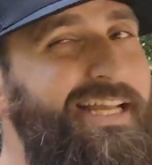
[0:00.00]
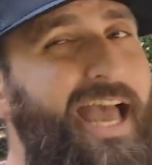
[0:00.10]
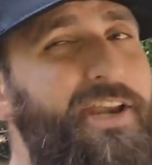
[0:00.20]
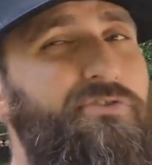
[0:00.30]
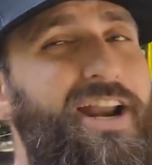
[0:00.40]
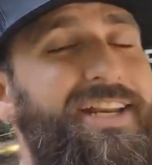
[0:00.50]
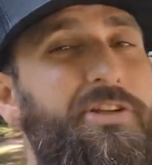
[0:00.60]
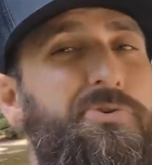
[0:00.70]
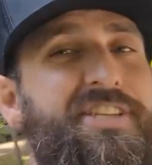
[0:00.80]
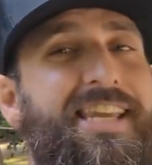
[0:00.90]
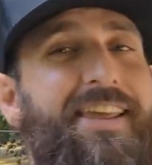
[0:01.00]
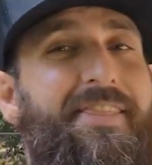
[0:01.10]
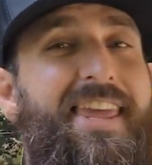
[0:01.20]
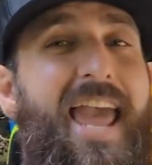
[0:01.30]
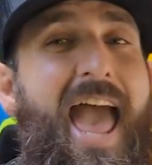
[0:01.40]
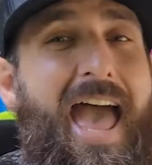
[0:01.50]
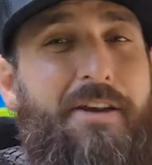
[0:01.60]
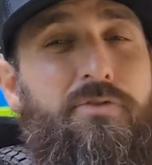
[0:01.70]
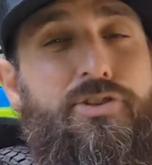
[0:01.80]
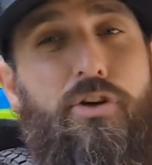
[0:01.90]
and you're ready to see the
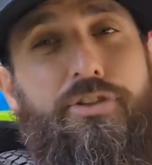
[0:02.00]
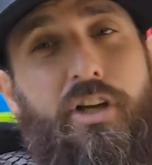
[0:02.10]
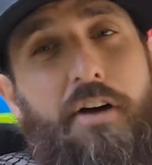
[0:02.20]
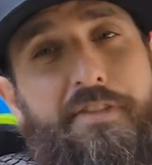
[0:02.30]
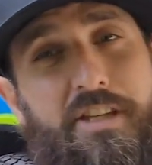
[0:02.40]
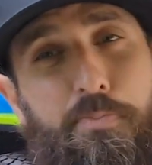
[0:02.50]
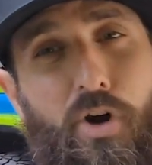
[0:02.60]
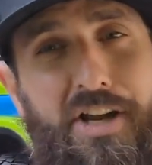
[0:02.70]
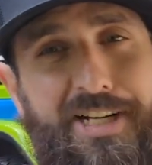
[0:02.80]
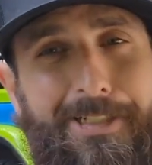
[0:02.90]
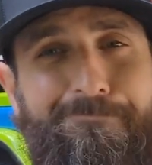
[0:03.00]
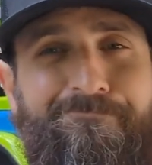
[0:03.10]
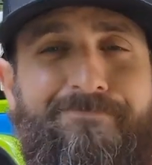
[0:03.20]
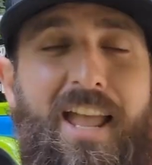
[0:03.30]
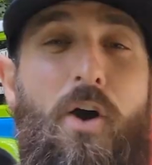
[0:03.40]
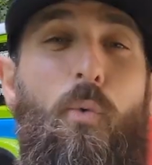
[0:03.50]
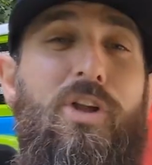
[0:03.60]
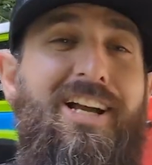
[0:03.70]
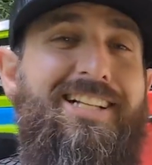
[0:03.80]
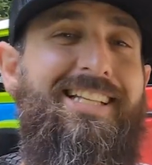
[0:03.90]
end result of this project. Well,
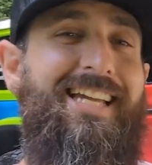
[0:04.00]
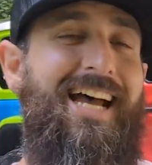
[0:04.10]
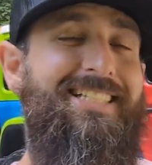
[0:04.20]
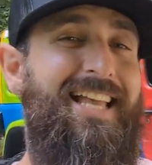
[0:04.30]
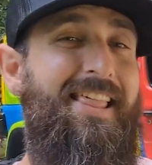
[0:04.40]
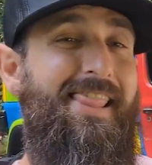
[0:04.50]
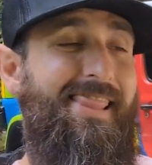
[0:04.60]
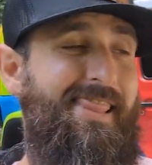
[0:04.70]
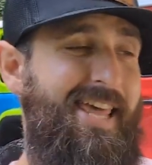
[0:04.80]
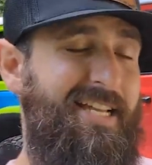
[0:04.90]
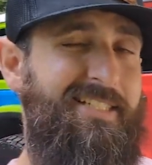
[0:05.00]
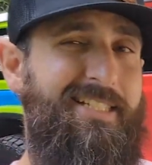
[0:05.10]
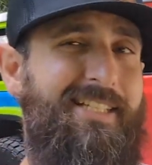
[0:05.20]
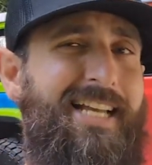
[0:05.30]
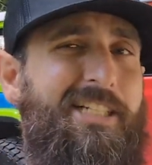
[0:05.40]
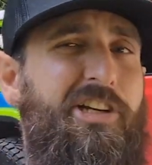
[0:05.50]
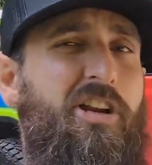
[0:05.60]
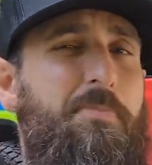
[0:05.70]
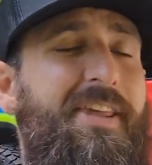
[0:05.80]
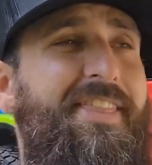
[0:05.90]
luckily guys, this is actually
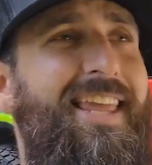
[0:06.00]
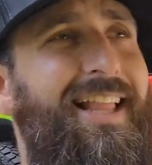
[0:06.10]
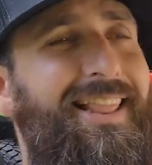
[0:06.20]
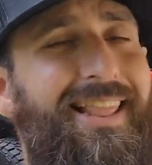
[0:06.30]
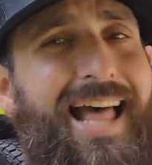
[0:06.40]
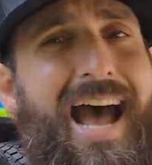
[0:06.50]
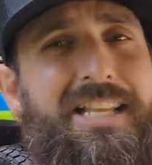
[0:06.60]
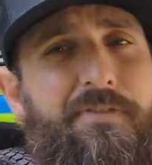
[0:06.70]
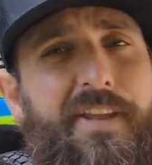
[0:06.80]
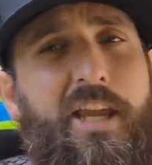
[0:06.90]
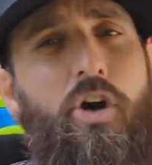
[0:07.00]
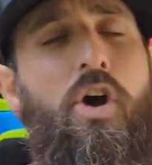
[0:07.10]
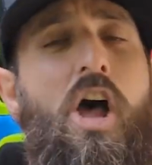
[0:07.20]
going to be the last video